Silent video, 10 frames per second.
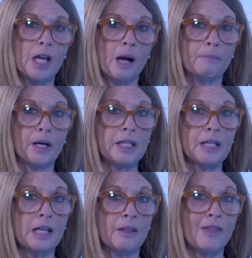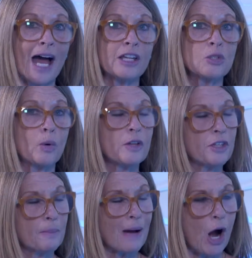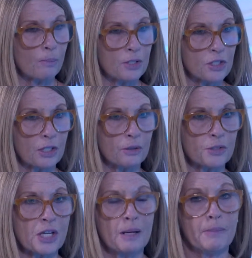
but that is one of the empowerment skills,